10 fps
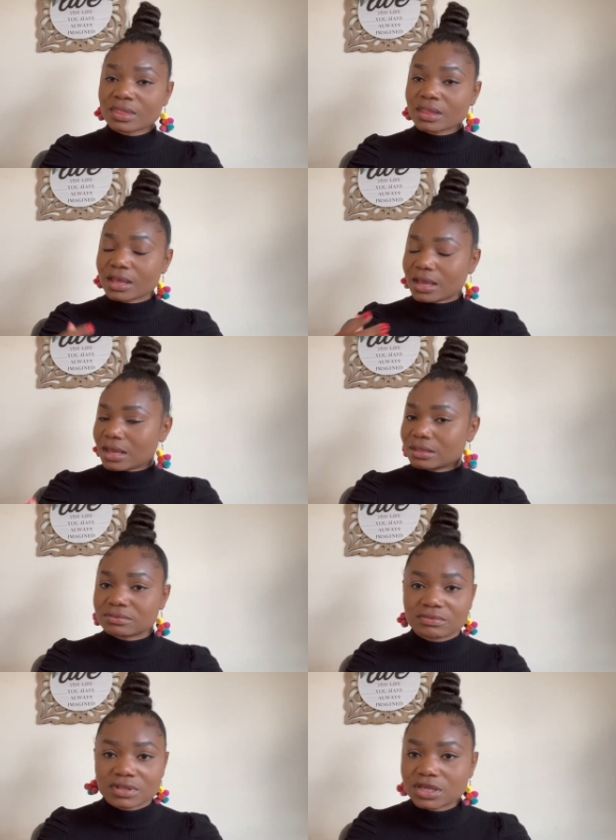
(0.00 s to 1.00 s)
and
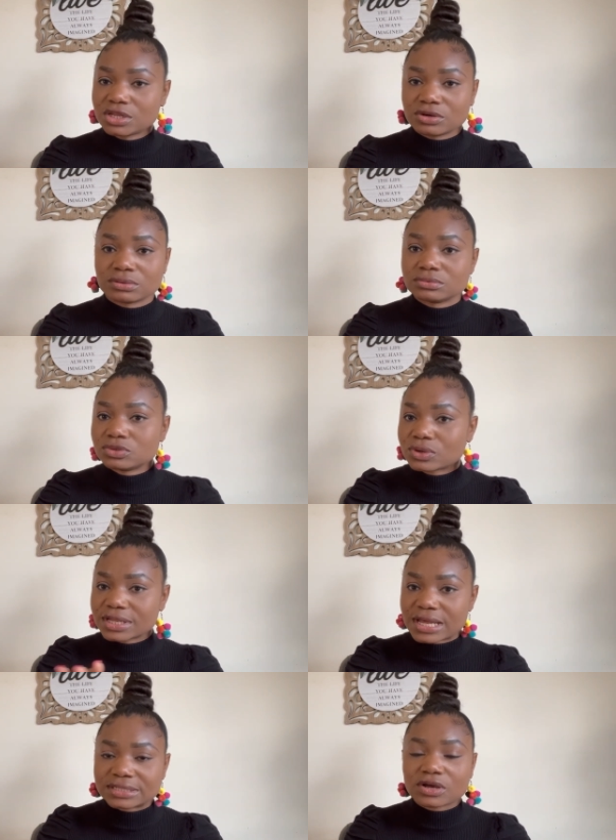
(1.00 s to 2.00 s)
looking
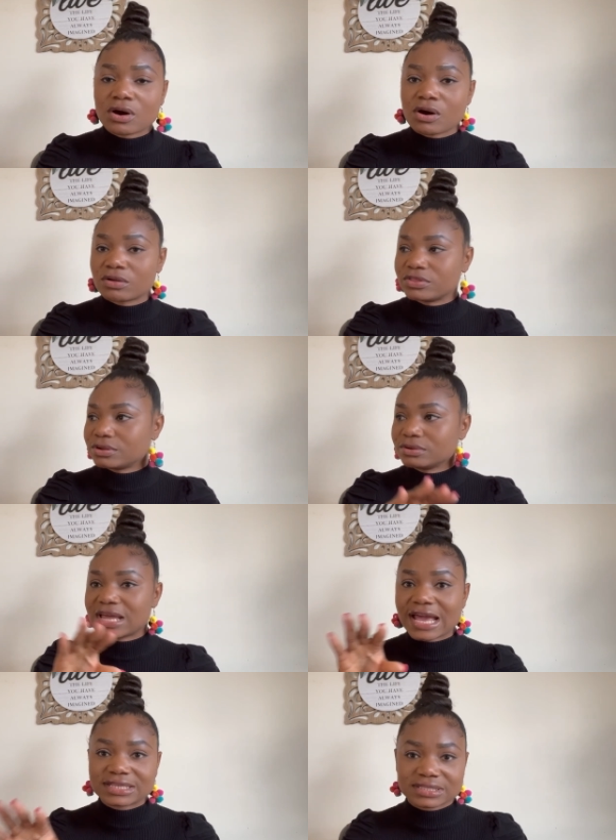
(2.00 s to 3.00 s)
at all the
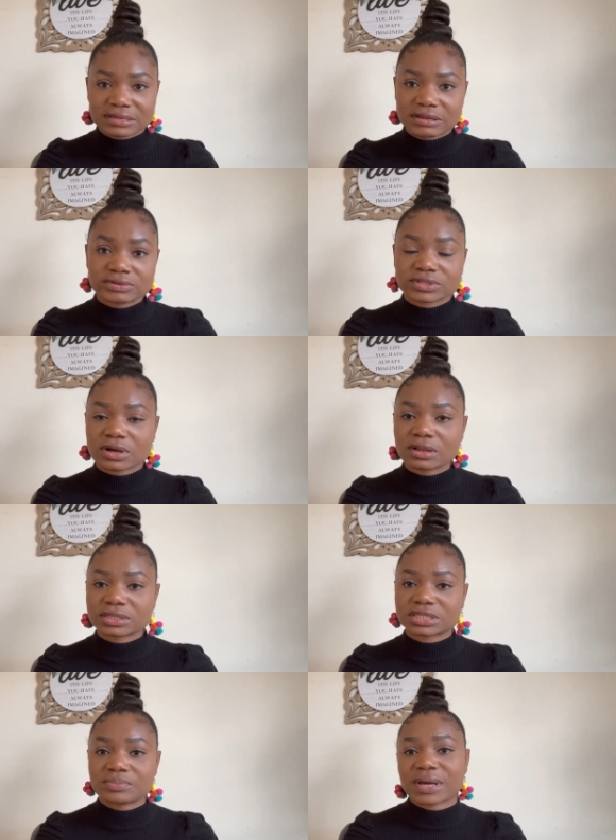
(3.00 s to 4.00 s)
external
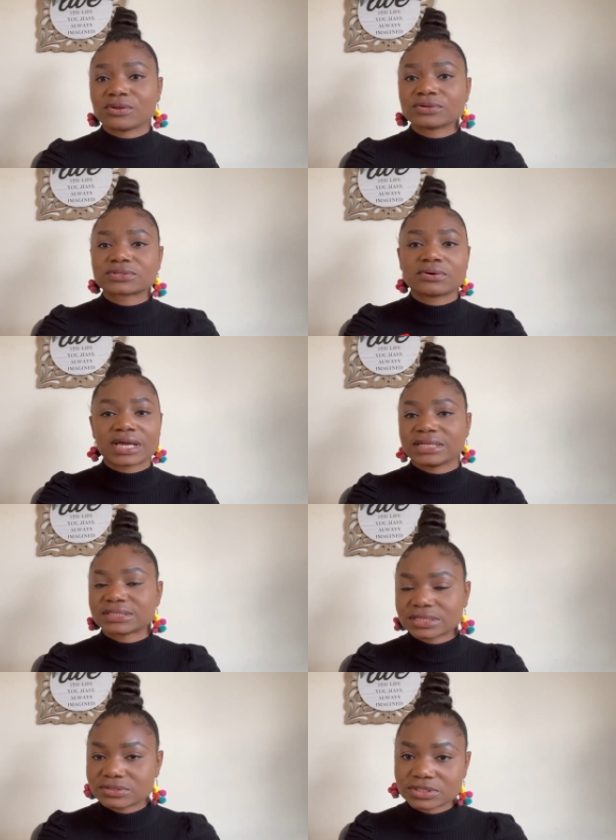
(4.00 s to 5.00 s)
scholarship and also
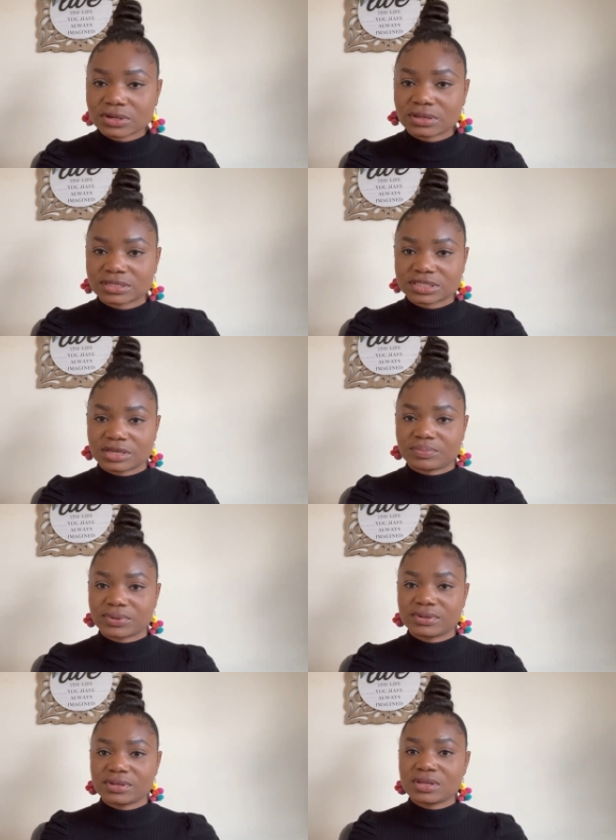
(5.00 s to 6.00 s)
internal scholarship,
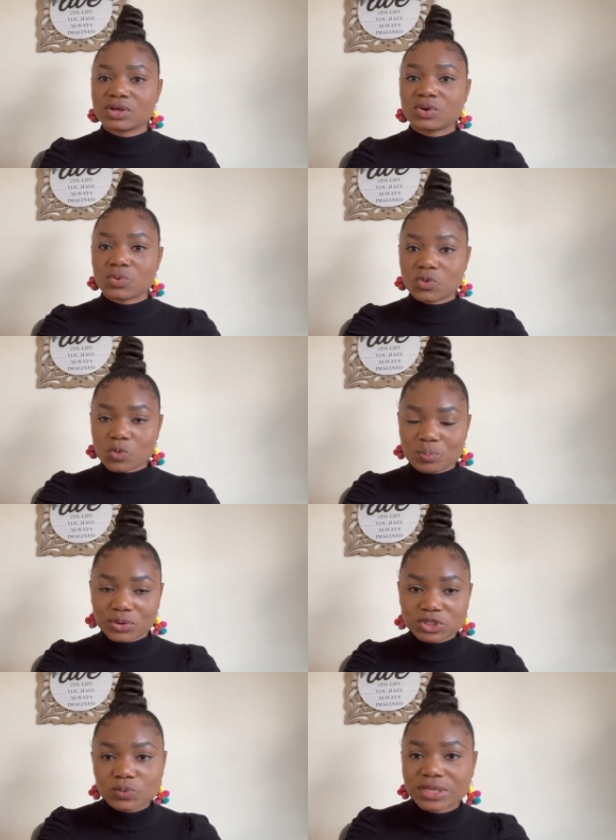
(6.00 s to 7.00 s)

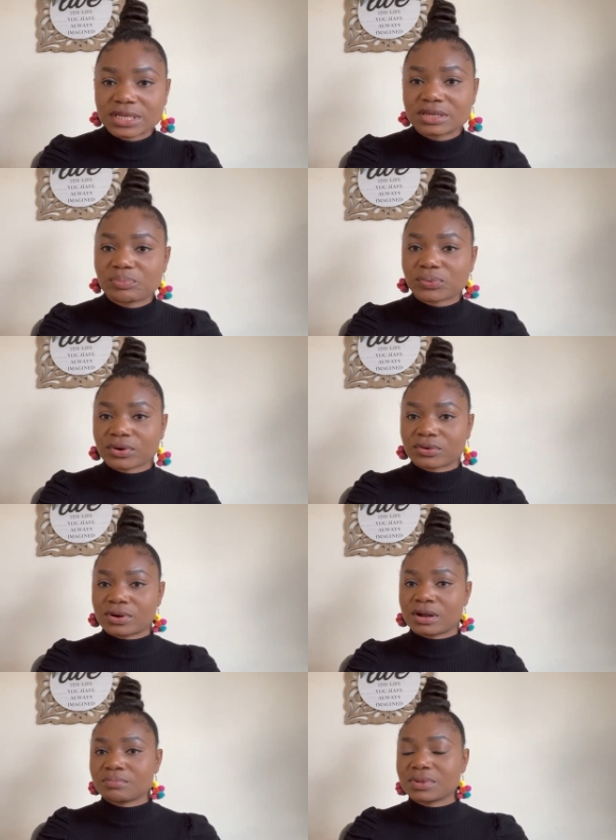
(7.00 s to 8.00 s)
both within the
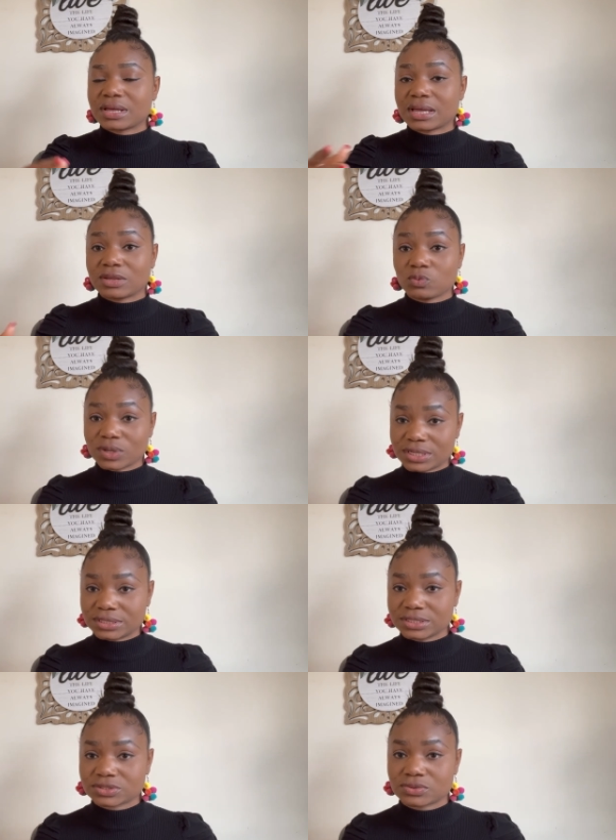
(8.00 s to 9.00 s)
program and within the
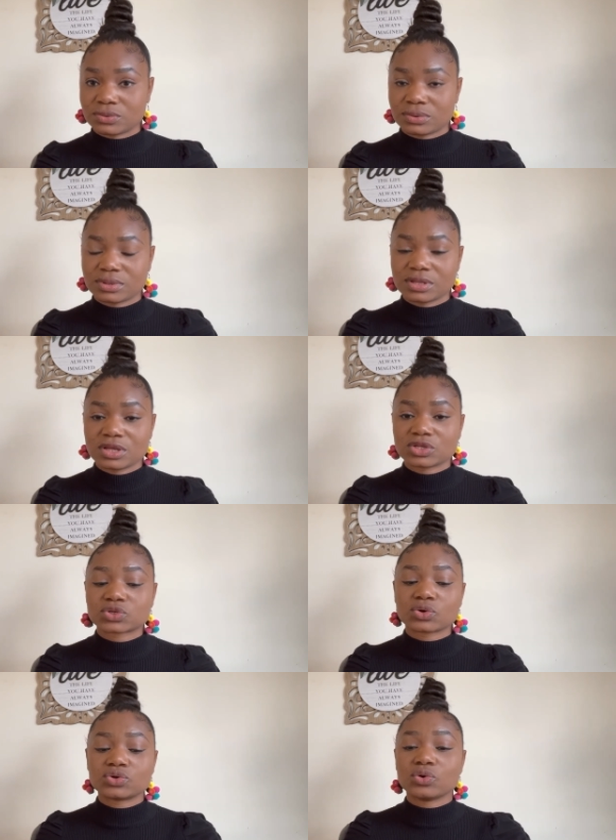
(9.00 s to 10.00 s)
school.
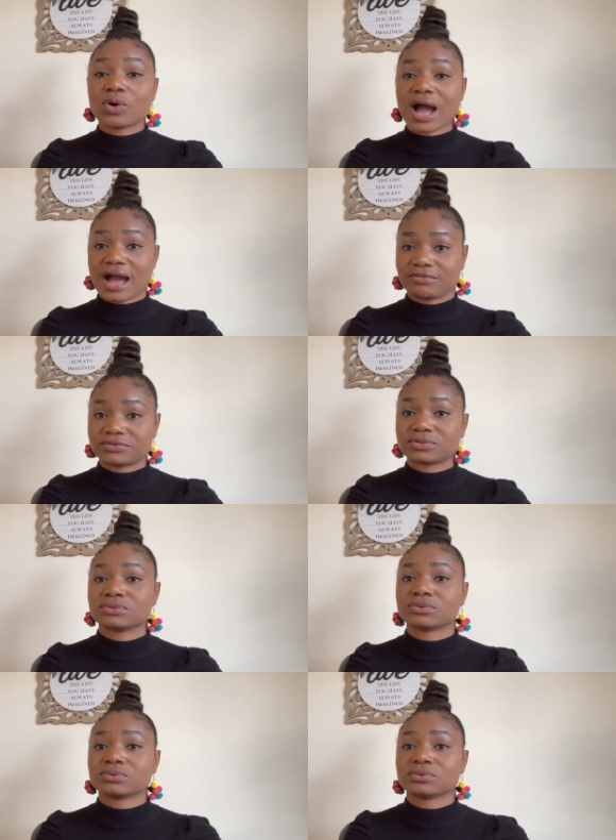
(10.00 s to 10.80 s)
So you have to,